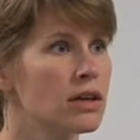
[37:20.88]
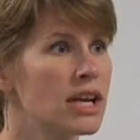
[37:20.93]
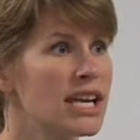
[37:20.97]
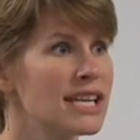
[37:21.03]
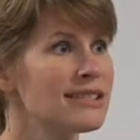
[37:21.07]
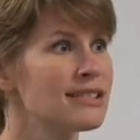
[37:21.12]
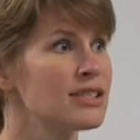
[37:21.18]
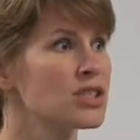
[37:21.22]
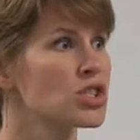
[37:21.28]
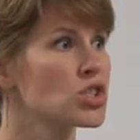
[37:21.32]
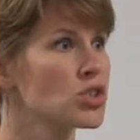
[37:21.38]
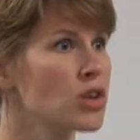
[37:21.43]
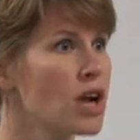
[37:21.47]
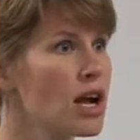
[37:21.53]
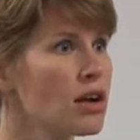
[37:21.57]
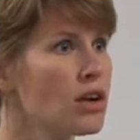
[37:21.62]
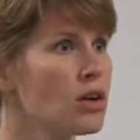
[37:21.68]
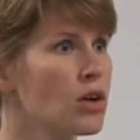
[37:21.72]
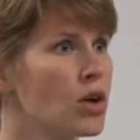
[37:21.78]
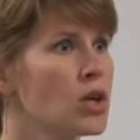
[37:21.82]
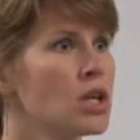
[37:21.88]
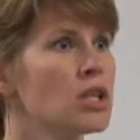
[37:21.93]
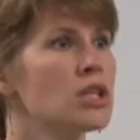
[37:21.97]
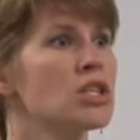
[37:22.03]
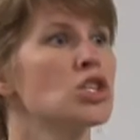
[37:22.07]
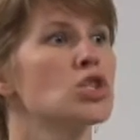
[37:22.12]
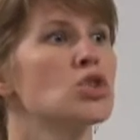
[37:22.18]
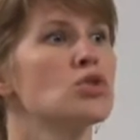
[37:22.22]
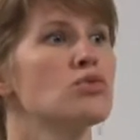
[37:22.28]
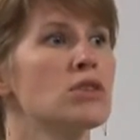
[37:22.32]
It's a struggle.
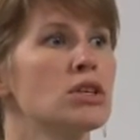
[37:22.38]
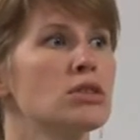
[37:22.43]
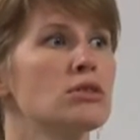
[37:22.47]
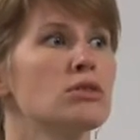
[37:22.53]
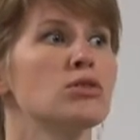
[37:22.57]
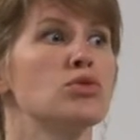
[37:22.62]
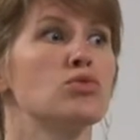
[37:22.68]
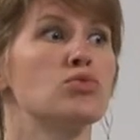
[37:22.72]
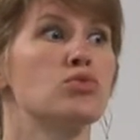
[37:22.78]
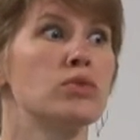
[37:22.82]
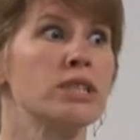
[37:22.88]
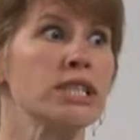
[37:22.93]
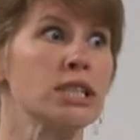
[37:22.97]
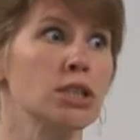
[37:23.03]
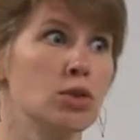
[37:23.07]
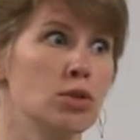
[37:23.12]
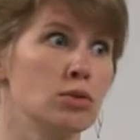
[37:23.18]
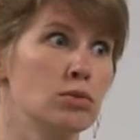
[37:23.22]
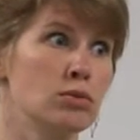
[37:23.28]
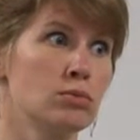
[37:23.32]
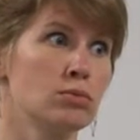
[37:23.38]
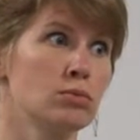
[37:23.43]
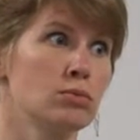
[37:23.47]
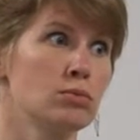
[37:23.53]
The struggle's real.